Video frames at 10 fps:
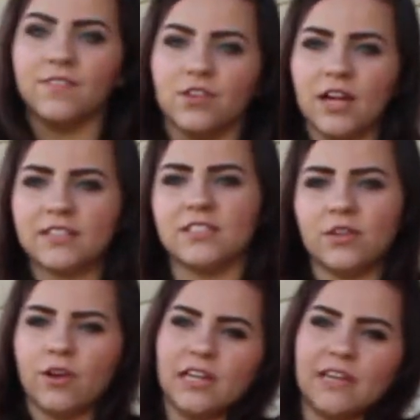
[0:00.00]
If you liked it,
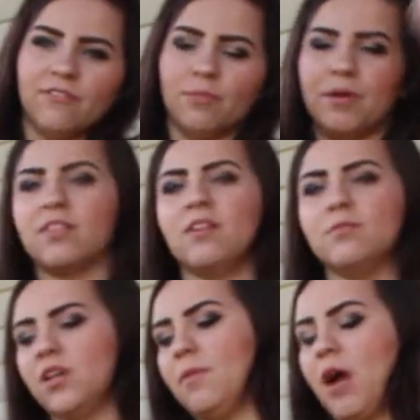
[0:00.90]
go ahead and give it a big thumbs up.